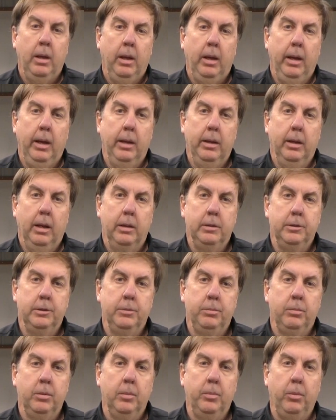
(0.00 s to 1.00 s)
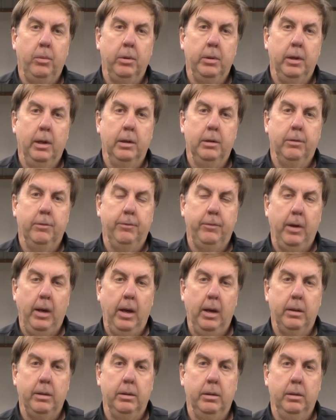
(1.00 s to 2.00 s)
And I just want to point out the
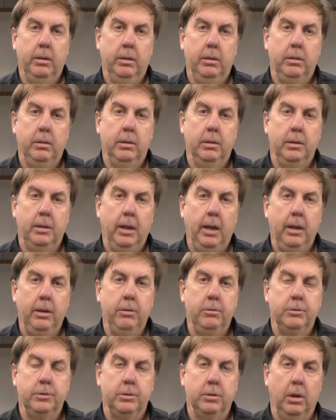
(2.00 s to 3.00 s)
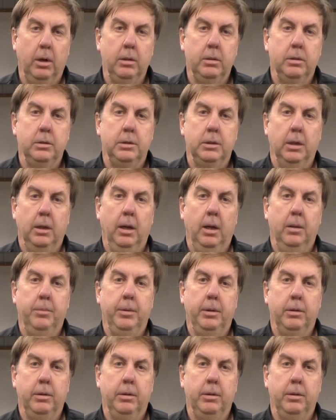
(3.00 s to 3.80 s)
fact that the day you start the job,